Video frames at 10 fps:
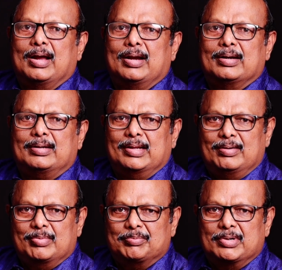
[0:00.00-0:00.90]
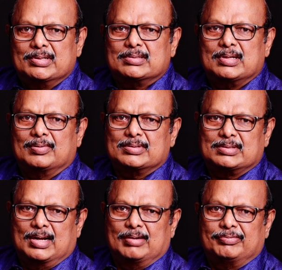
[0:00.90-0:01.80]
and our team members, our
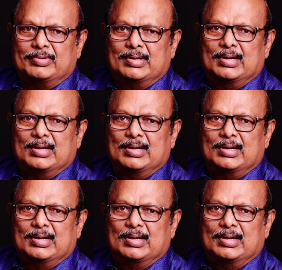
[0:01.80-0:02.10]
staff,